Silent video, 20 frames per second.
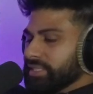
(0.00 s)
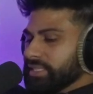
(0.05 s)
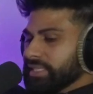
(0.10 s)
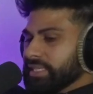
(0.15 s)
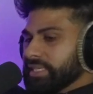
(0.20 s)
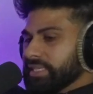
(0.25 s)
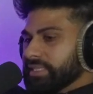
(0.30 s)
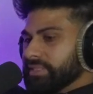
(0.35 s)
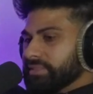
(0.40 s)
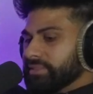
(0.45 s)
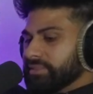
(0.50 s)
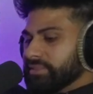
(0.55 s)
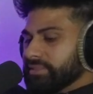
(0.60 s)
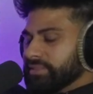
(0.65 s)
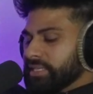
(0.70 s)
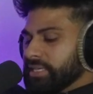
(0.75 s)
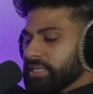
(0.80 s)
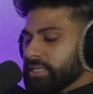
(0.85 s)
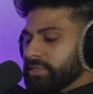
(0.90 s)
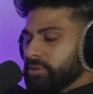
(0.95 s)
Yeah.
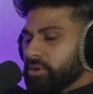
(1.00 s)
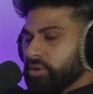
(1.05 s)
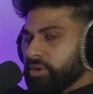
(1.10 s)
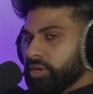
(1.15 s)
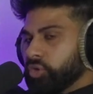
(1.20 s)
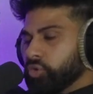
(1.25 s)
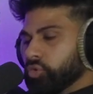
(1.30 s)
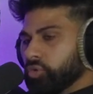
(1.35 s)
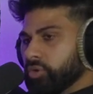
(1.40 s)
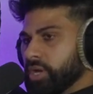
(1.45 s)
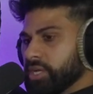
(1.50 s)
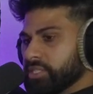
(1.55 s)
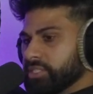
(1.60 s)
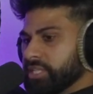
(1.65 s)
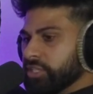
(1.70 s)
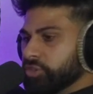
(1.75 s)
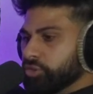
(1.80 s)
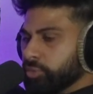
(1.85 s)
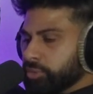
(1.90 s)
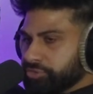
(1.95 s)
All right, cool, guys.
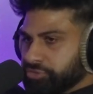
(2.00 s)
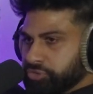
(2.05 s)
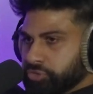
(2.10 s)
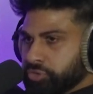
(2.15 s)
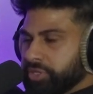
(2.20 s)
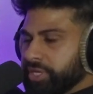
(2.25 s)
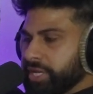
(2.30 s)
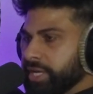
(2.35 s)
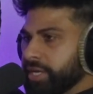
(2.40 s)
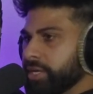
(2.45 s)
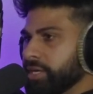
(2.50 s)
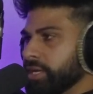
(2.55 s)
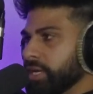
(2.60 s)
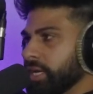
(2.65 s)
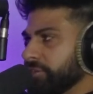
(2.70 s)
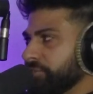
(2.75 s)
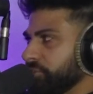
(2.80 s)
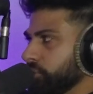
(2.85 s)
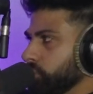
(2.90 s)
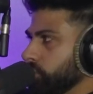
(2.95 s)
Thanks so much for tuning in.
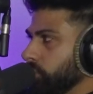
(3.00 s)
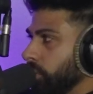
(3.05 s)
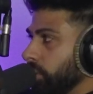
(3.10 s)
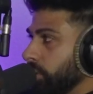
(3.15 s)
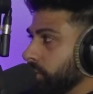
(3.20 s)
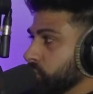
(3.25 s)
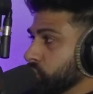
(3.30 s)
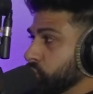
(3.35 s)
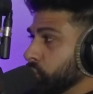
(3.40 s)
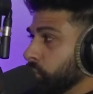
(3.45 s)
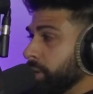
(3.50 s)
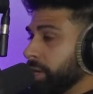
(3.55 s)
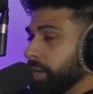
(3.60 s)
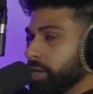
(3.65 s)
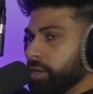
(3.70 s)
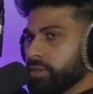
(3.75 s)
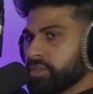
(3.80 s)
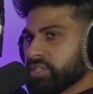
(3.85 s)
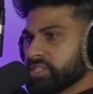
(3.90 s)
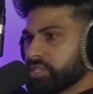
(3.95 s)
If you are
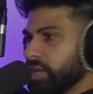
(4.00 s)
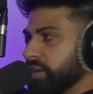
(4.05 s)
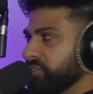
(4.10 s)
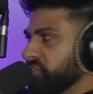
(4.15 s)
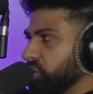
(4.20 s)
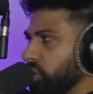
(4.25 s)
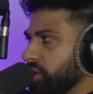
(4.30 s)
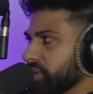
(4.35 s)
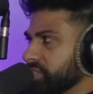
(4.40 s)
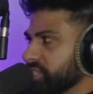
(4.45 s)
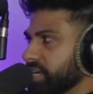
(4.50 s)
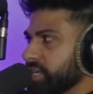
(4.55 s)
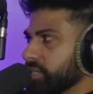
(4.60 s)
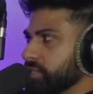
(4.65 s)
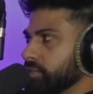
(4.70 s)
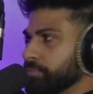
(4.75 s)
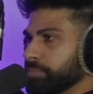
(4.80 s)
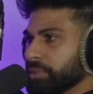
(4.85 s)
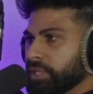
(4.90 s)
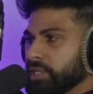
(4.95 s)
enjoying this kind of
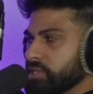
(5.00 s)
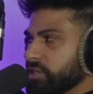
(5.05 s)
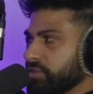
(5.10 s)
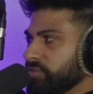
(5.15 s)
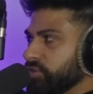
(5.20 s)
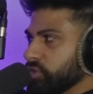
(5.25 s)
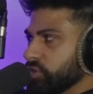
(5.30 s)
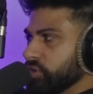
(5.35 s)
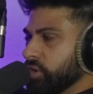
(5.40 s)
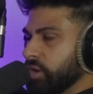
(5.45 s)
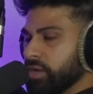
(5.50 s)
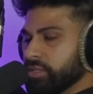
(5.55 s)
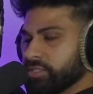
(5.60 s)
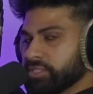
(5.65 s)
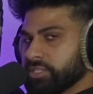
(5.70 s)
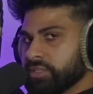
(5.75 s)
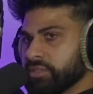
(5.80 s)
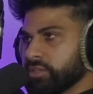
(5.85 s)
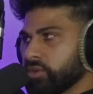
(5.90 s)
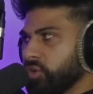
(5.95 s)
content, please leave your
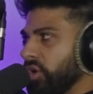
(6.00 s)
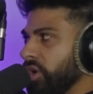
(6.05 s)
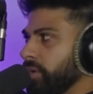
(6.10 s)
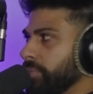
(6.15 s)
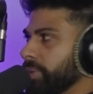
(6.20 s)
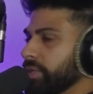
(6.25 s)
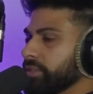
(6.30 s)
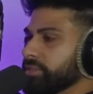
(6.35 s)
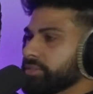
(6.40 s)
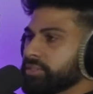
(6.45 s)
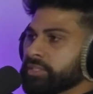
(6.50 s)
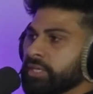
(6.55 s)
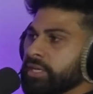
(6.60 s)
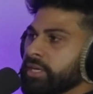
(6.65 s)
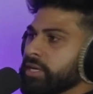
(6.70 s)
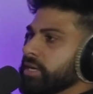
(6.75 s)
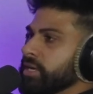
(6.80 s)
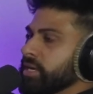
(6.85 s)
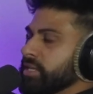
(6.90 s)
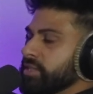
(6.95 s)
thoughts in the comments.
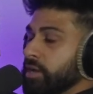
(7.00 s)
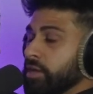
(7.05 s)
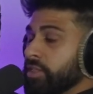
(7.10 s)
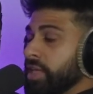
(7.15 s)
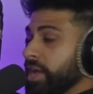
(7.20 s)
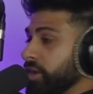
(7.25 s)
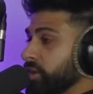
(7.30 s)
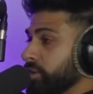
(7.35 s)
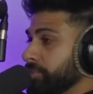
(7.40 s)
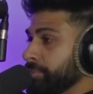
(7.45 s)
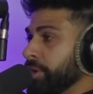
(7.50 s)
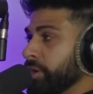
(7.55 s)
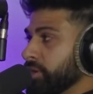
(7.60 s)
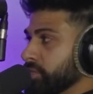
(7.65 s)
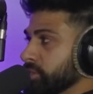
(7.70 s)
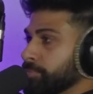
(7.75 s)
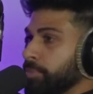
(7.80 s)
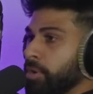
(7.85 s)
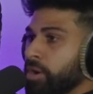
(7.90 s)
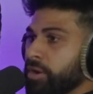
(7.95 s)
That could be
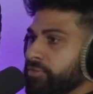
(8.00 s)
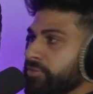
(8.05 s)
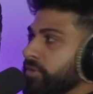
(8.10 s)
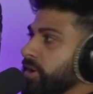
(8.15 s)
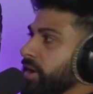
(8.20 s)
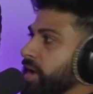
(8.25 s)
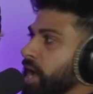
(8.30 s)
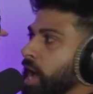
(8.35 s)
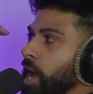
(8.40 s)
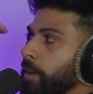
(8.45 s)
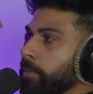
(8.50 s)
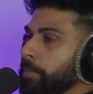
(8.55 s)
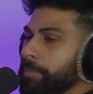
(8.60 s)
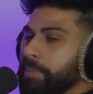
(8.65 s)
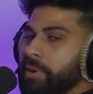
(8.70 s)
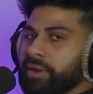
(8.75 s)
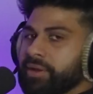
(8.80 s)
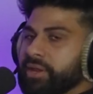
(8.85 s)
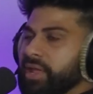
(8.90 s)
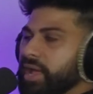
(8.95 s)
on Spotify, Apple
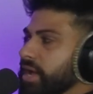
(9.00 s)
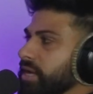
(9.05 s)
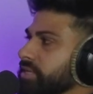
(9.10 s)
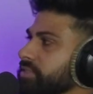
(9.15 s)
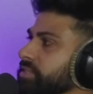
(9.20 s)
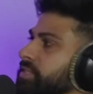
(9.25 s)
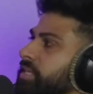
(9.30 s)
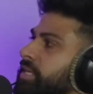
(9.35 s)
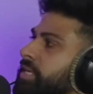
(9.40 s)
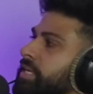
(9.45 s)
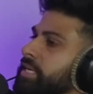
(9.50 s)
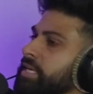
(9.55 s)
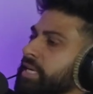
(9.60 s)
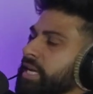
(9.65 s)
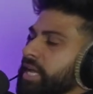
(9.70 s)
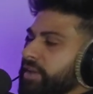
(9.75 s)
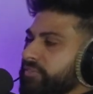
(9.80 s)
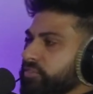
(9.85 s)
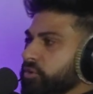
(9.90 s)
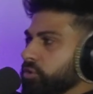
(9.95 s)
Podcasts.
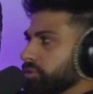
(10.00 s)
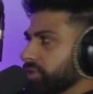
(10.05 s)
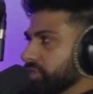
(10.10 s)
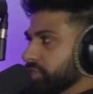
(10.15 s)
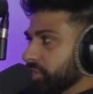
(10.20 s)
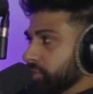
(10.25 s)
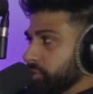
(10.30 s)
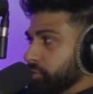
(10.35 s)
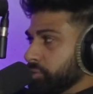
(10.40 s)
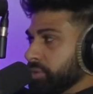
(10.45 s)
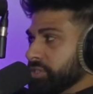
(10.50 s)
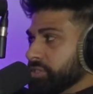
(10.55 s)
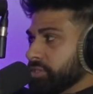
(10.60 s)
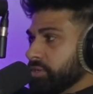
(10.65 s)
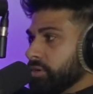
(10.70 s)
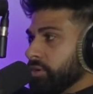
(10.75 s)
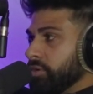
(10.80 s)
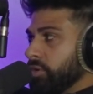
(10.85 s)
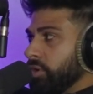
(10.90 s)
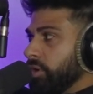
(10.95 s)
If you're listening to us
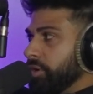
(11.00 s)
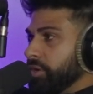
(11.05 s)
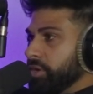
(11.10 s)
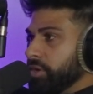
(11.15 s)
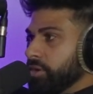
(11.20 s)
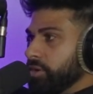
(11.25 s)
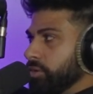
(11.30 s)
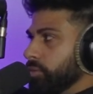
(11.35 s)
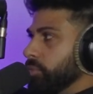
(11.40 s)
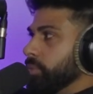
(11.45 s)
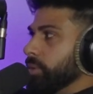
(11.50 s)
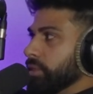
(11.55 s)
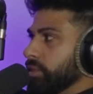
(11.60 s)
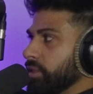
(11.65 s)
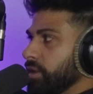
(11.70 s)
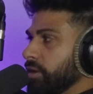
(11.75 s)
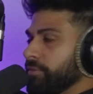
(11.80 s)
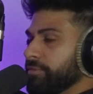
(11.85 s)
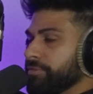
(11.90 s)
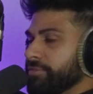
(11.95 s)
on audio, we'd
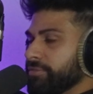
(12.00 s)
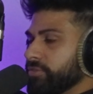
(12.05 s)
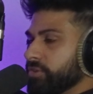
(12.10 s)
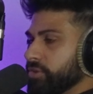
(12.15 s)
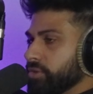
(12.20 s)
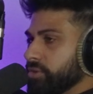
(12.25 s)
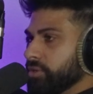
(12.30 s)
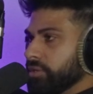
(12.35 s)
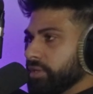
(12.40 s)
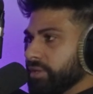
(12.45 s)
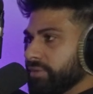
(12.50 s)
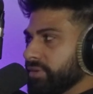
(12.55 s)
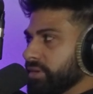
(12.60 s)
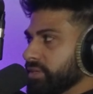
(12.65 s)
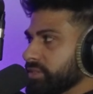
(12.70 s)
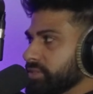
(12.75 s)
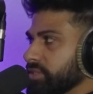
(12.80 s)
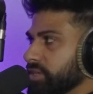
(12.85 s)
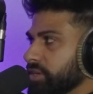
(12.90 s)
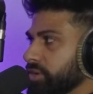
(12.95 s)
love for you to leave
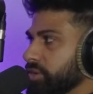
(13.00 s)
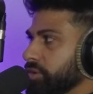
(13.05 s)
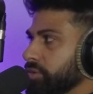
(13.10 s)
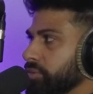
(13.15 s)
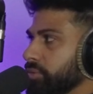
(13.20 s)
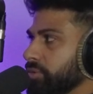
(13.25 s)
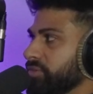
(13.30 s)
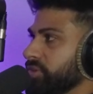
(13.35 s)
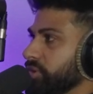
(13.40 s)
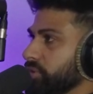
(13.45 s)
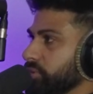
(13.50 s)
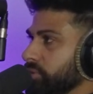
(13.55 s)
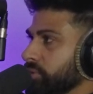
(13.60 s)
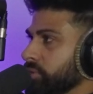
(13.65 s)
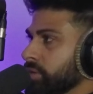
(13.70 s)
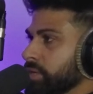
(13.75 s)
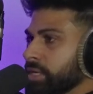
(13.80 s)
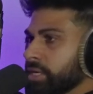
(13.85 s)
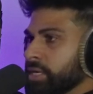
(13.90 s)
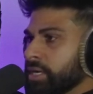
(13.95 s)
us a good
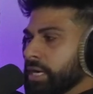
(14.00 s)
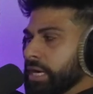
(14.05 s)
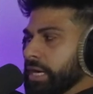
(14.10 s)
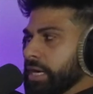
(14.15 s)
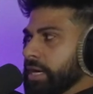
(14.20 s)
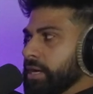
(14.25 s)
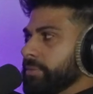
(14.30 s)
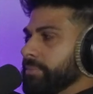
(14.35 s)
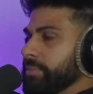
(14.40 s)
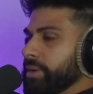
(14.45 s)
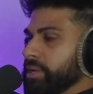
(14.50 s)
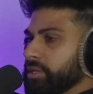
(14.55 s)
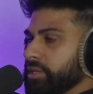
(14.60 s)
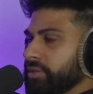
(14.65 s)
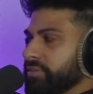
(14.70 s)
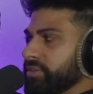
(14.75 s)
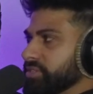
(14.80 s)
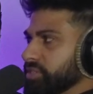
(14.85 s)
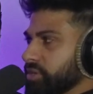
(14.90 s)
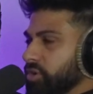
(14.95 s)
review and
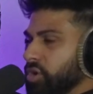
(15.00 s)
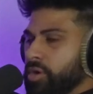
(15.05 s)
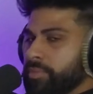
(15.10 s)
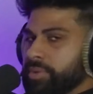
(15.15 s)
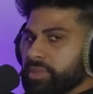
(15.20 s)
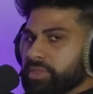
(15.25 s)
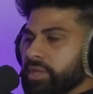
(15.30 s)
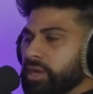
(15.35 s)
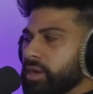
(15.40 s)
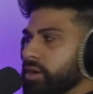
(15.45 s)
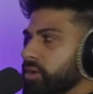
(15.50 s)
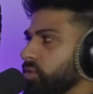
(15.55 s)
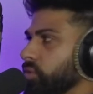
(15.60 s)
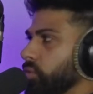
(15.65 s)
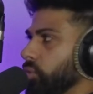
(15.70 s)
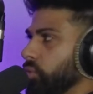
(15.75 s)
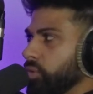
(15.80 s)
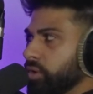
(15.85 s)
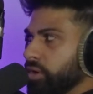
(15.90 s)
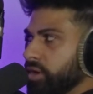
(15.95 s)
leave us a comment there.
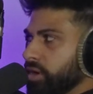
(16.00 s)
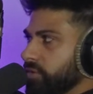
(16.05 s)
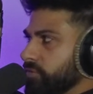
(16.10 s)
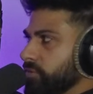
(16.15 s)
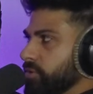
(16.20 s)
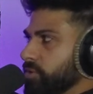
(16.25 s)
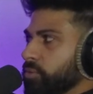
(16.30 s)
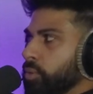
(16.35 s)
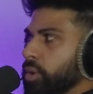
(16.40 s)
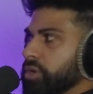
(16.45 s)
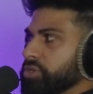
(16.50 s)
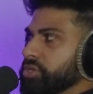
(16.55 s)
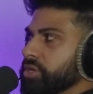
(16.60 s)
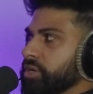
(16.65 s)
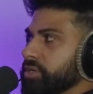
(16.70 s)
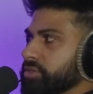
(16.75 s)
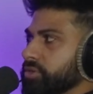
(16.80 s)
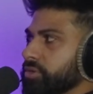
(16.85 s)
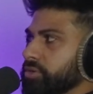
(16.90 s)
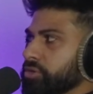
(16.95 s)
Or if you're
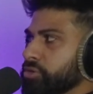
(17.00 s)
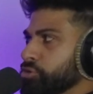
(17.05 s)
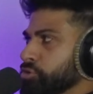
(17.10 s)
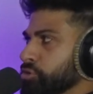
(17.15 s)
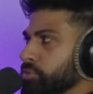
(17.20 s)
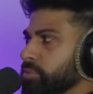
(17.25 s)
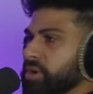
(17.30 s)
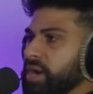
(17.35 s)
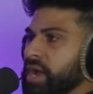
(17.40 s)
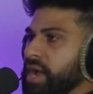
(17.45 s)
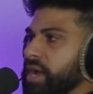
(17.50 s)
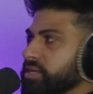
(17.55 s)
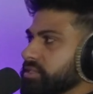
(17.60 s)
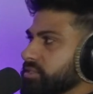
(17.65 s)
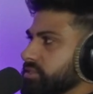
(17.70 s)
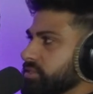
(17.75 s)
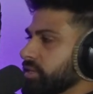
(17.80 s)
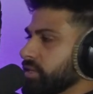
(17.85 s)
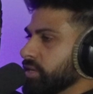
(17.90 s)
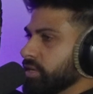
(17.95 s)
watching us on YouTube or
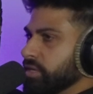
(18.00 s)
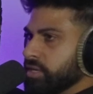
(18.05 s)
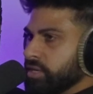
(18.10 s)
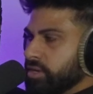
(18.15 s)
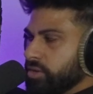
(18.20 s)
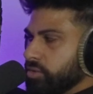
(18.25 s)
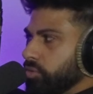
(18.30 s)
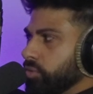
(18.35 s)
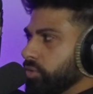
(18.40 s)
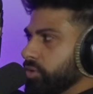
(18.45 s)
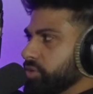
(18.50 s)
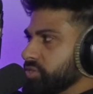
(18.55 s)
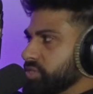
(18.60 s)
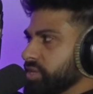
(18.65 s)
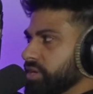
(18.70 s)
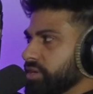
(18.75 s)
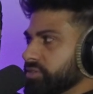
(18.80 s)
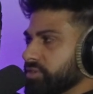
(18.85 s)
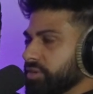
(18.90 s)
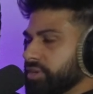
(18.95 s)
X, or you
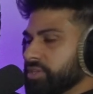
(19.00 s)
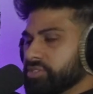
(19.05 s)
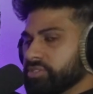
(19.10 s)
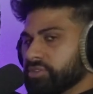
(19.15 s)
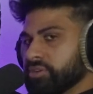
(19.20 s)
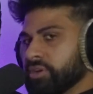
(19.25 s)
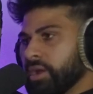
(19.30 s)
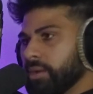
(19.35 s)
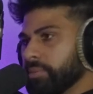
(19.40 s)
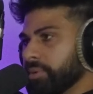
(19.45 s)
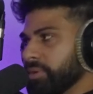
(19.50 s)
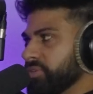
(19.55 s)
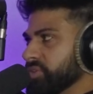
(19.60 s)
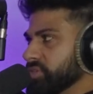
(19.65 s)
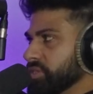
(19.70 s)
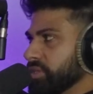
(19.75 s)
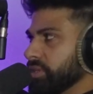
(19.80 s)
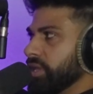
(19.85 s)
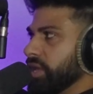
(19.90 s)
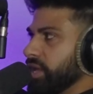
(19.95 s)
see us on Instagram, give
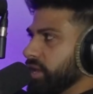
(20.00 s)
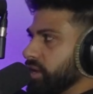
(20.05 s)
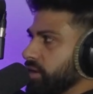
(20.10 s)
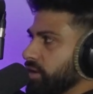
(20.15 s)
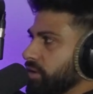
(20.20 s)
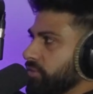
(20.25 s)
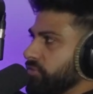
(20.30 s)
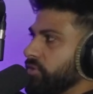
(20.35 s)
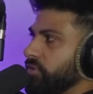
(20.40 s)
us a like, a